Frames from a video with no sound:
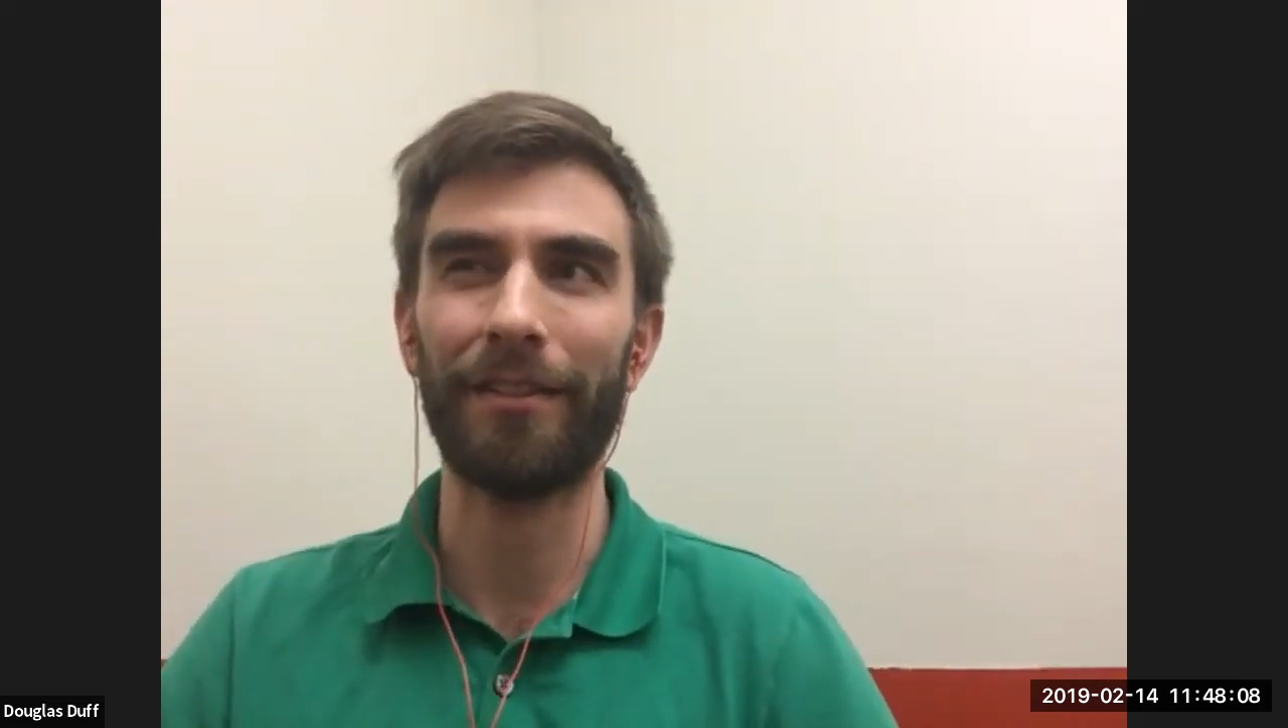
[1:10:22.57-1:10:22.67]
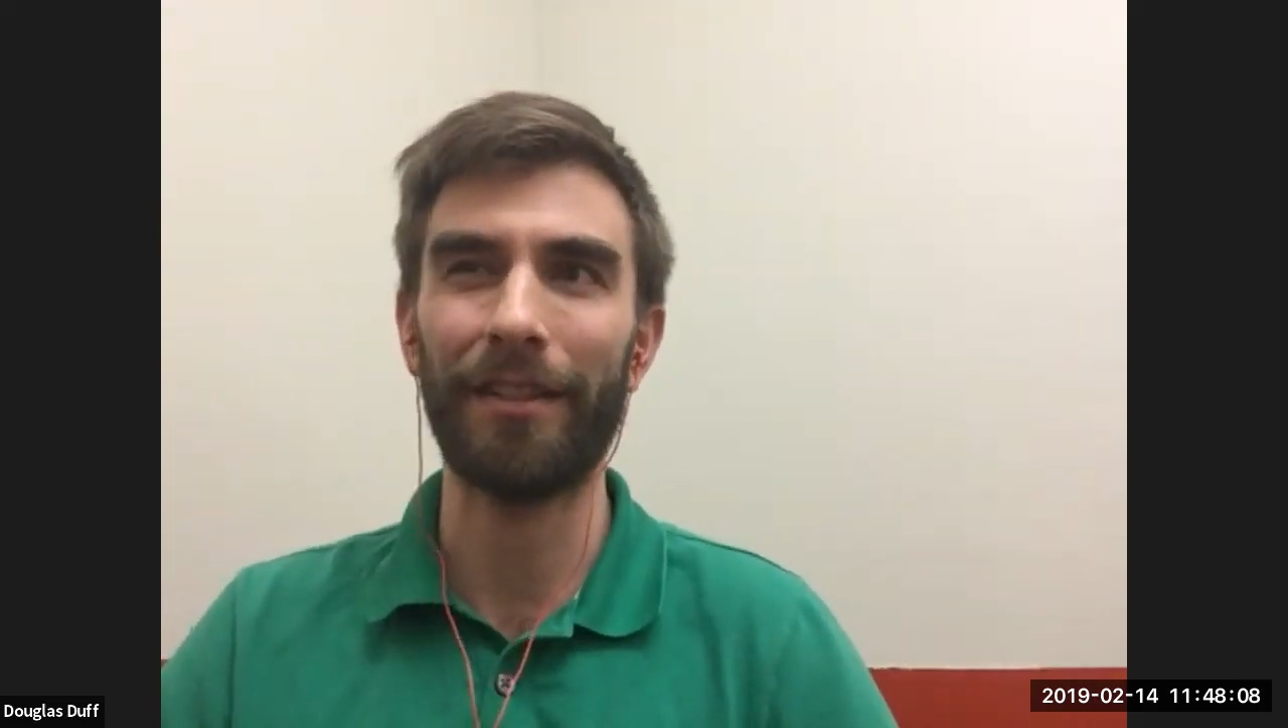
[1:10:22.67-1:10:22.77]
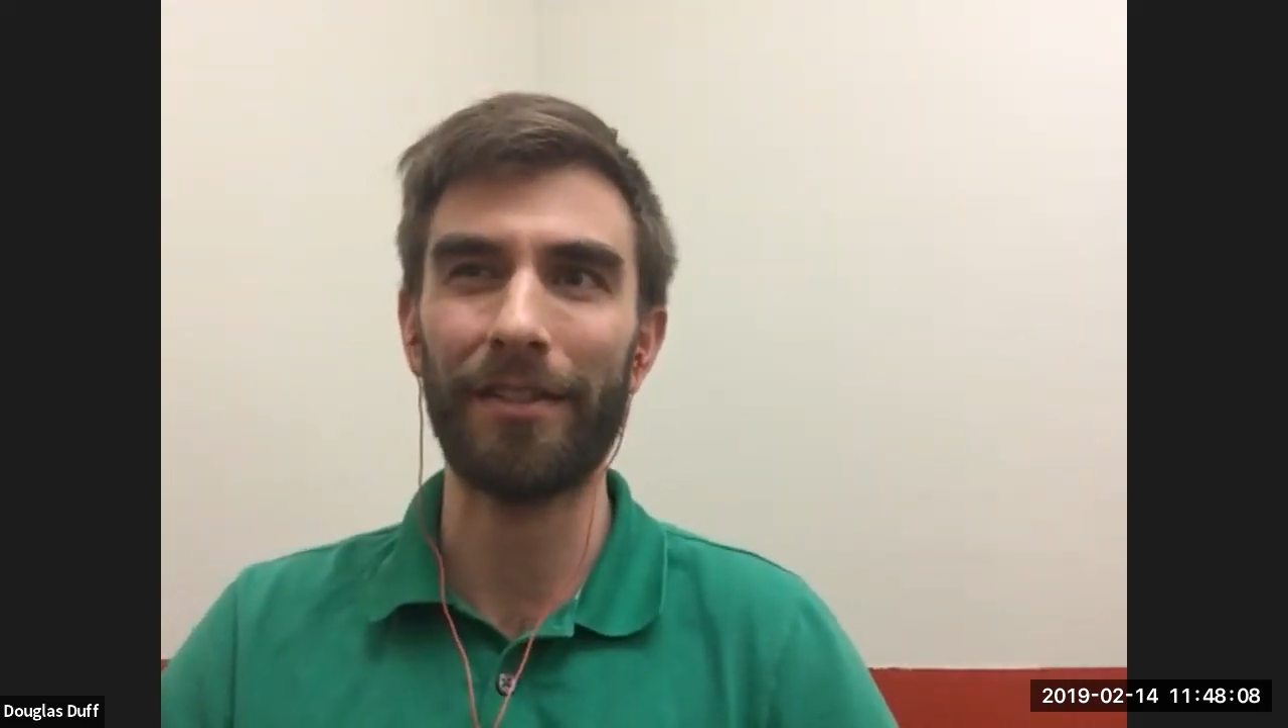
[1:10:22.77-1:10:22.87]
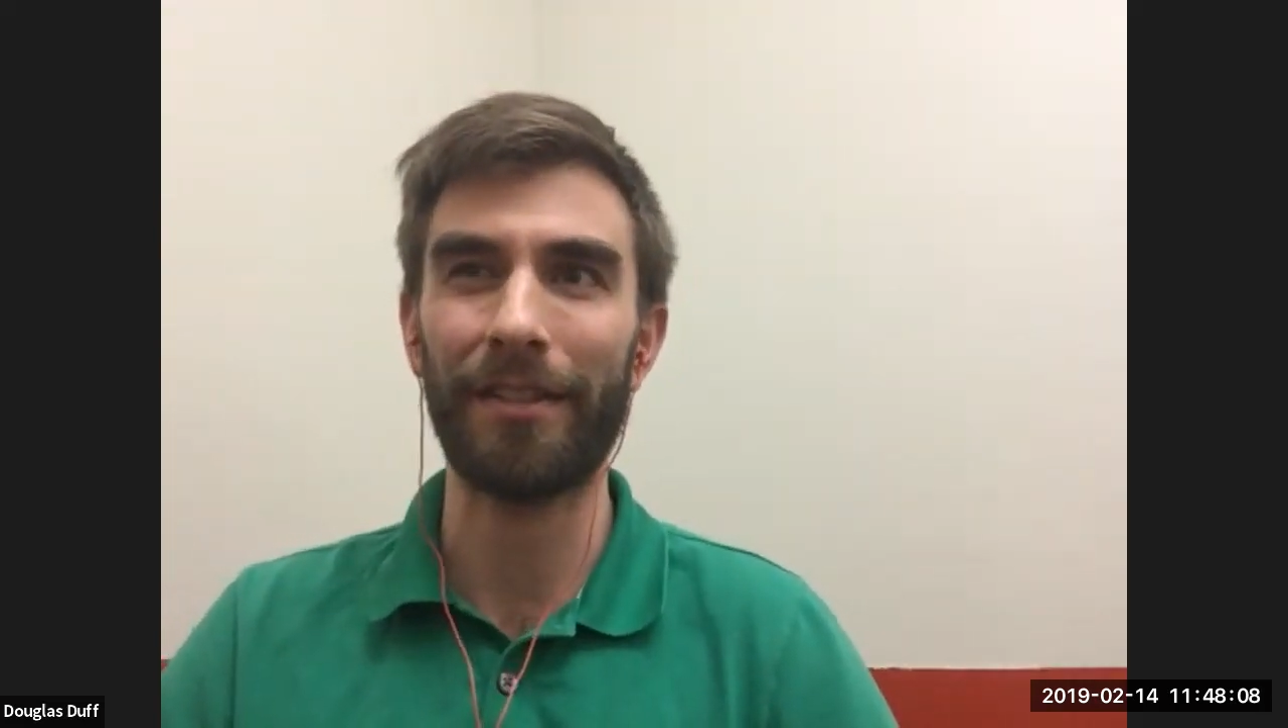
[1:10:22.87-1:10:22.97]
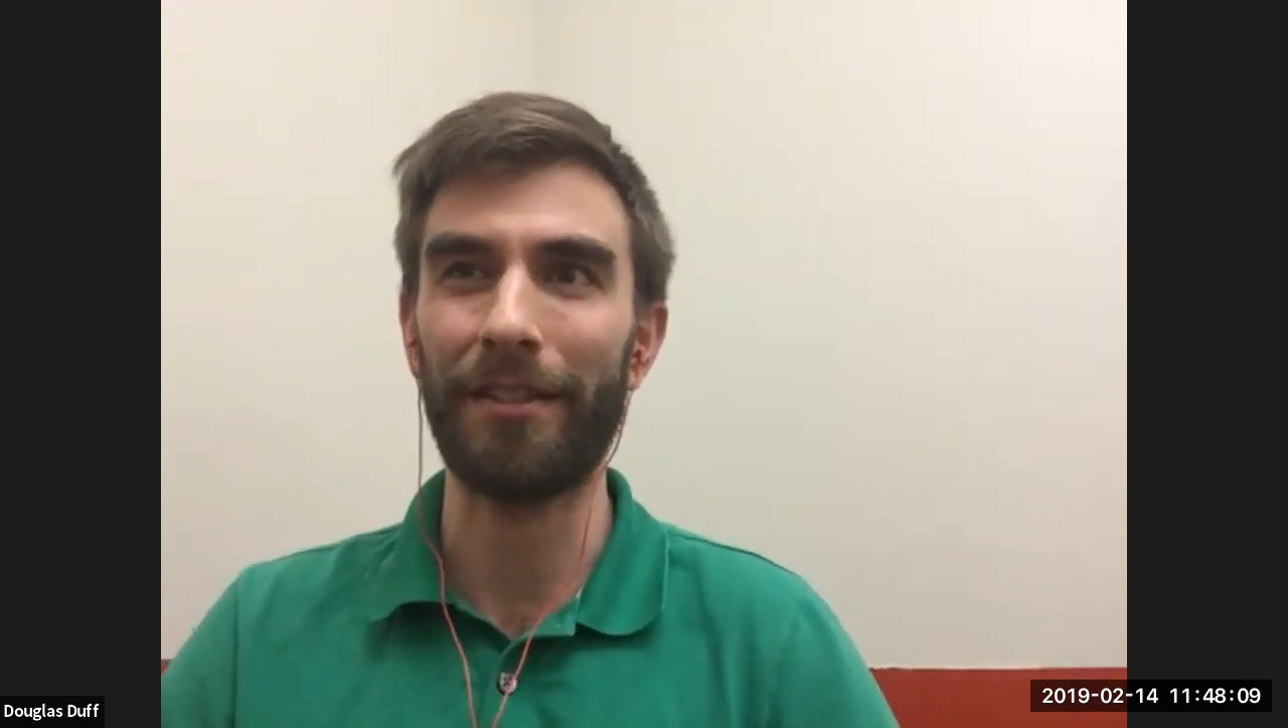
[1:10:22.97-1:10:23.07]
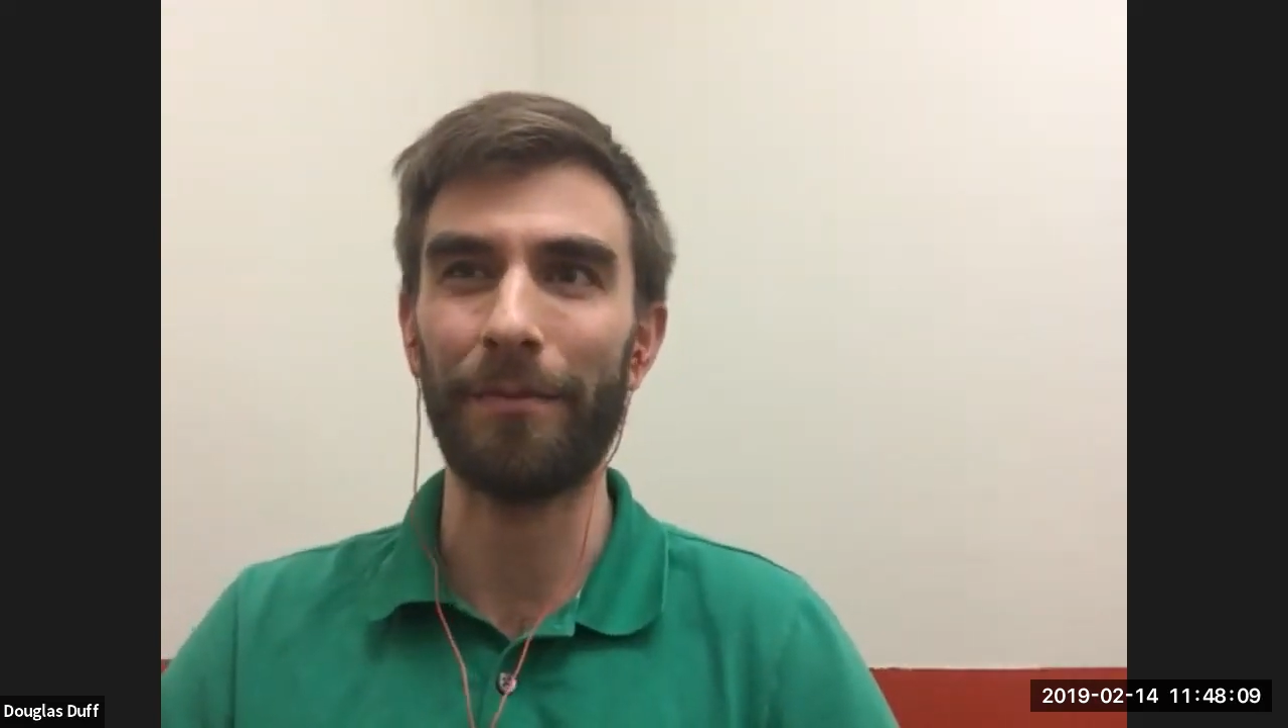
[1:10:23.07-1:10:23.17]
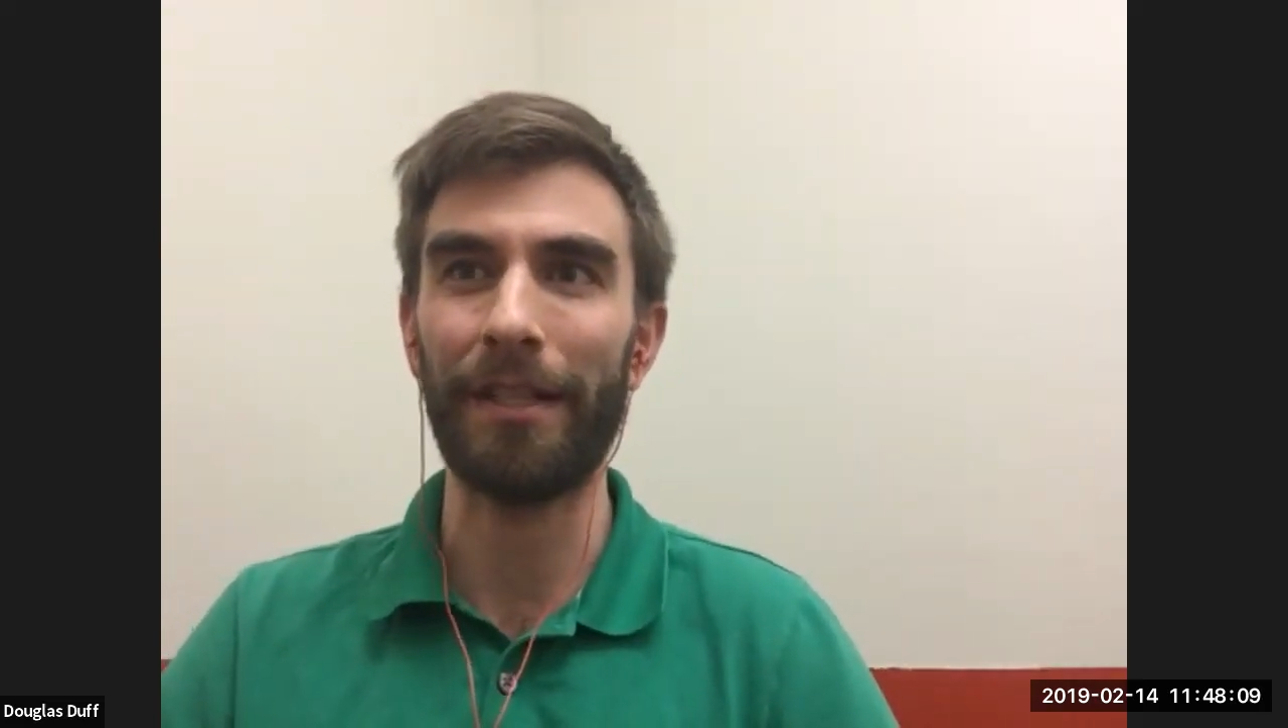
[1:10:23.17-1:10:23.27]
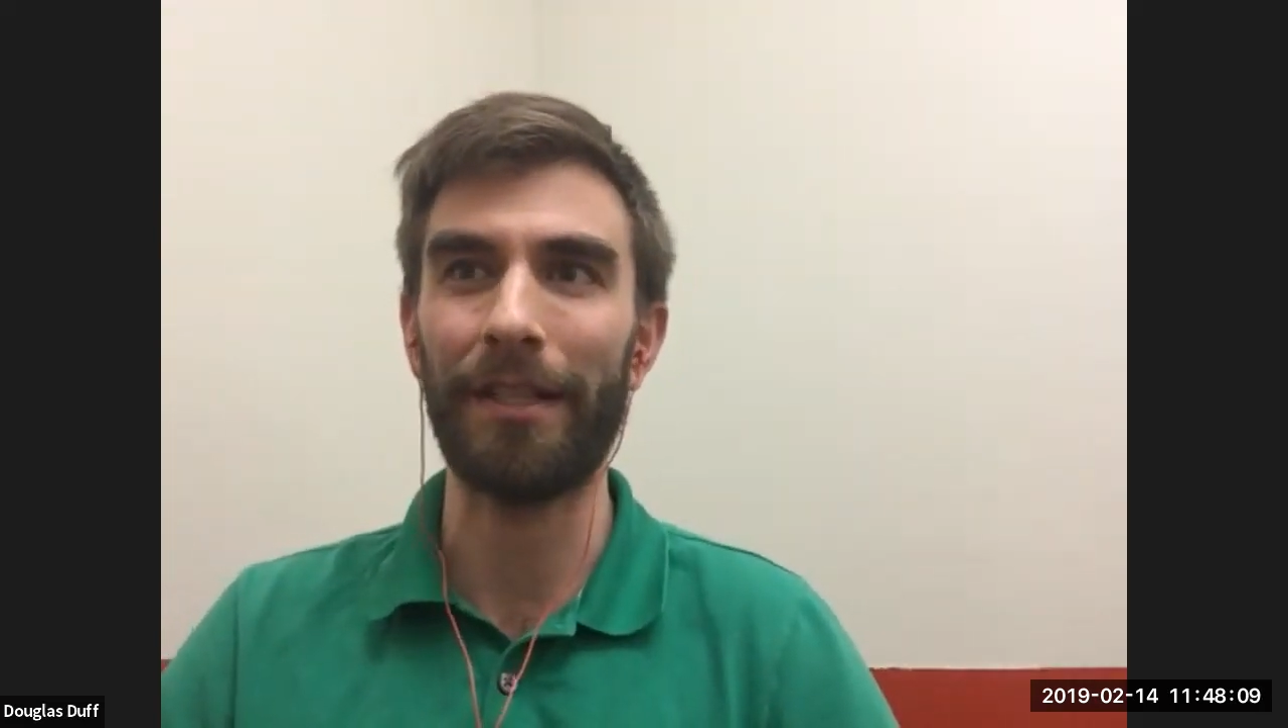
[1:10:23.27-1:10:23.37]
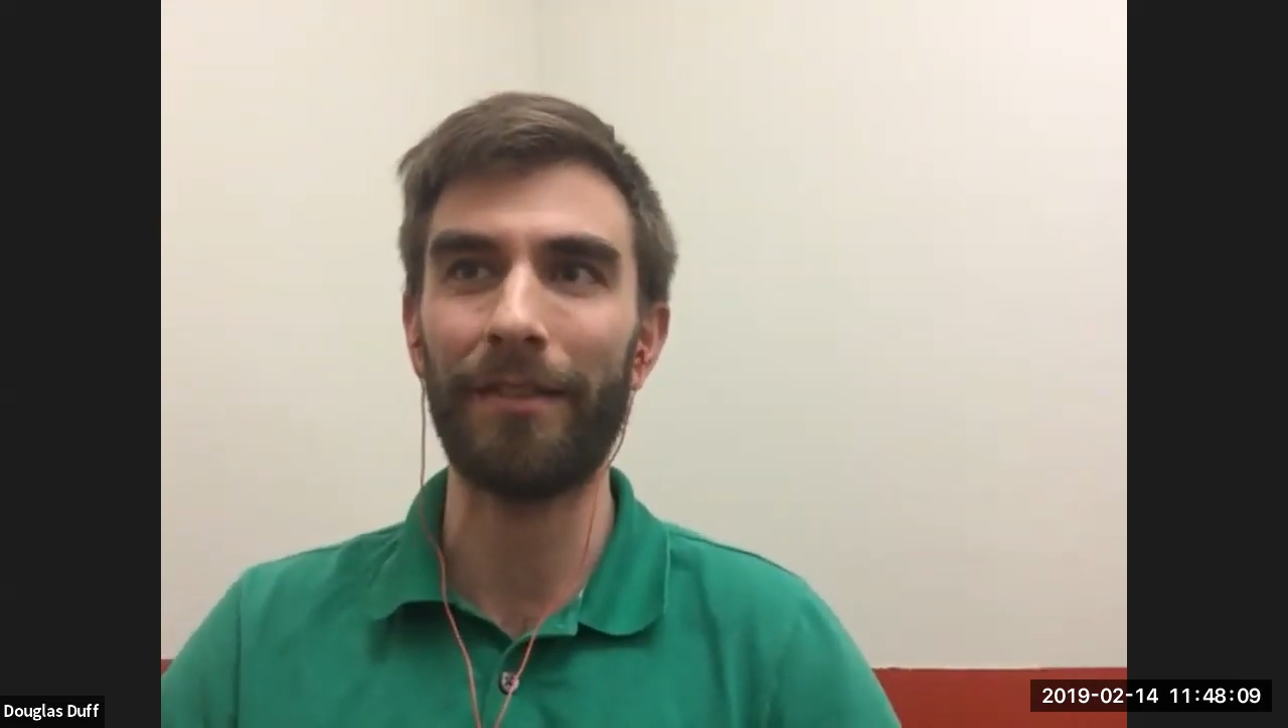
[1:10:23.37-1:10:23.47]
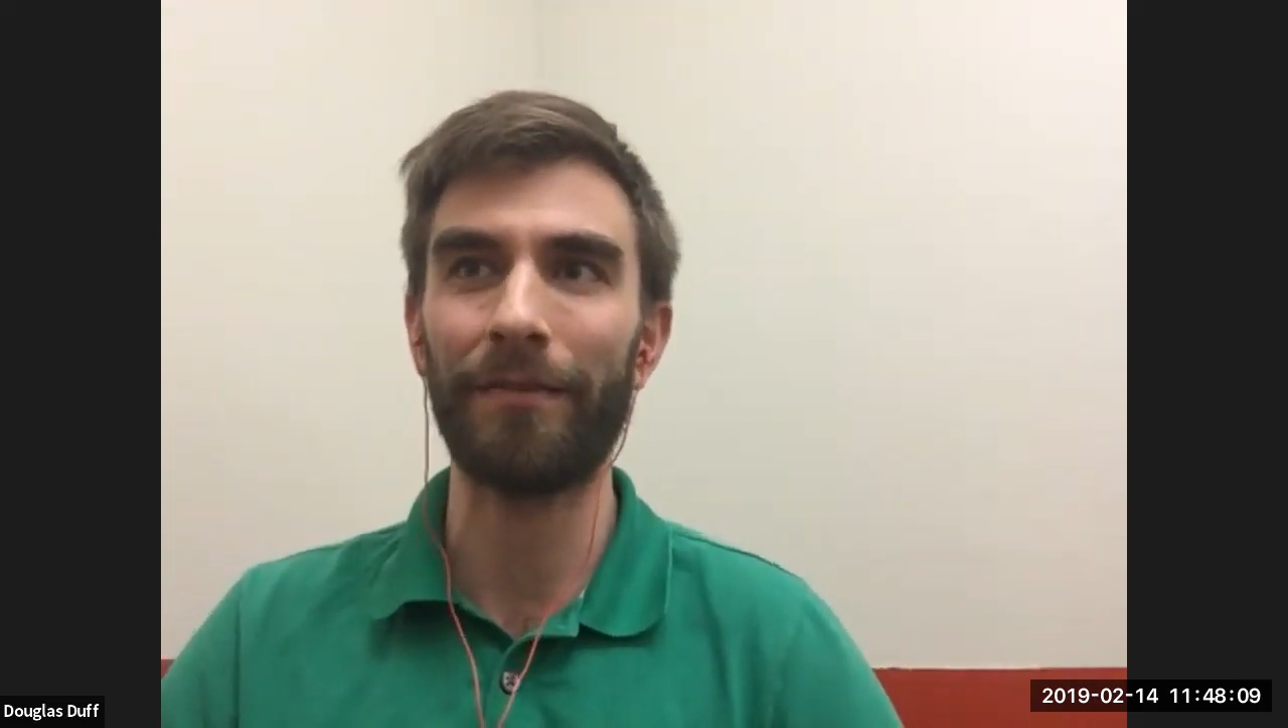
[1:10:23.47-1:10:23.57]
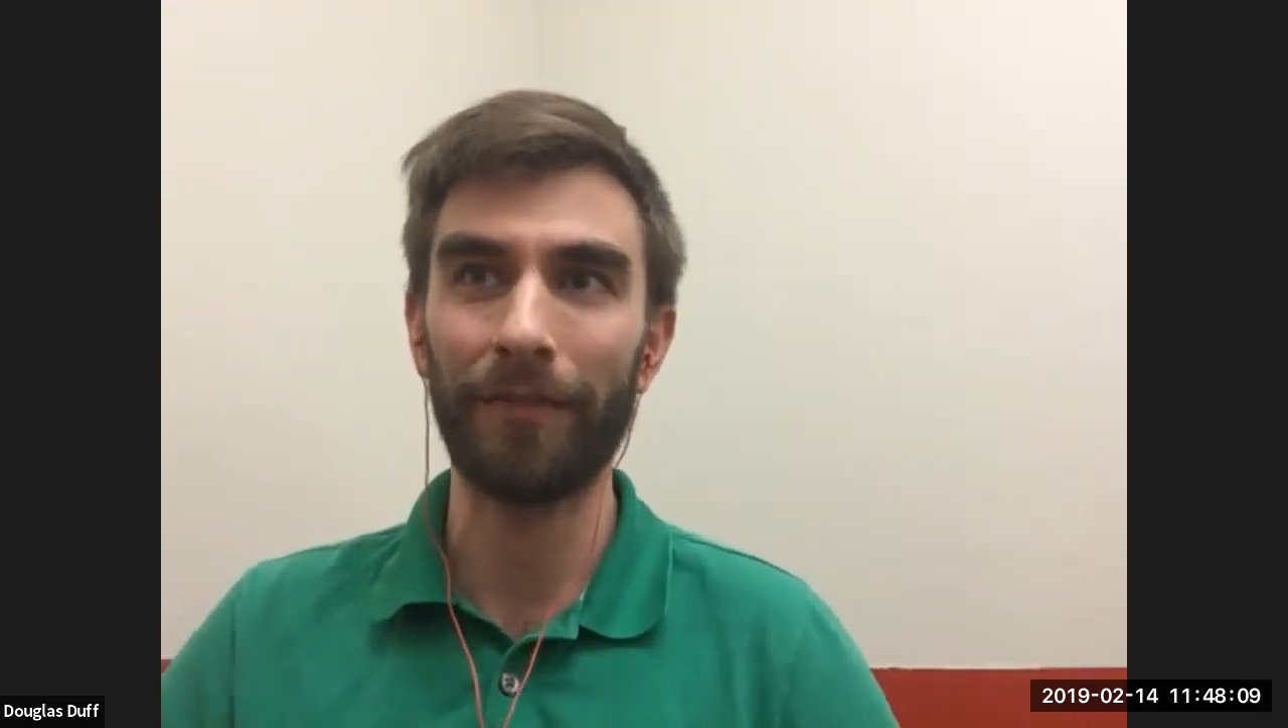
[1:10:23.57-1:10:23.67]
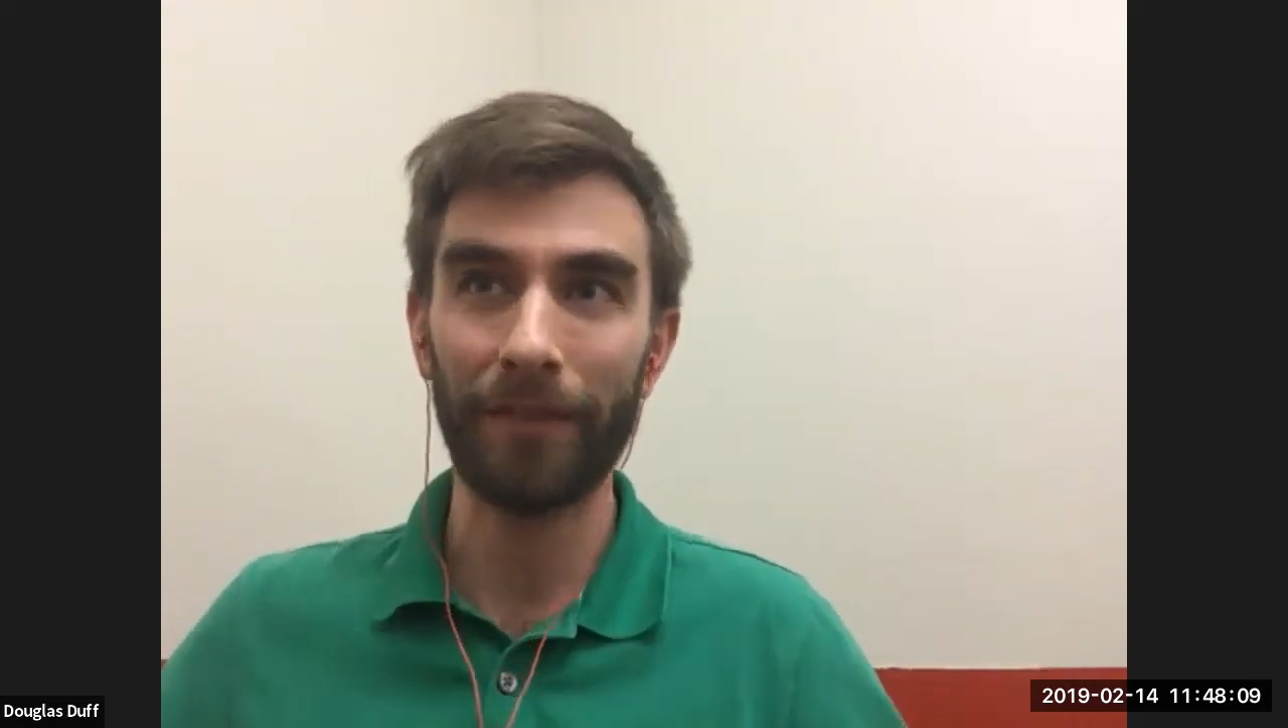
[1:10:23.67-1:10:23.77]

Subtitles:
does need to be,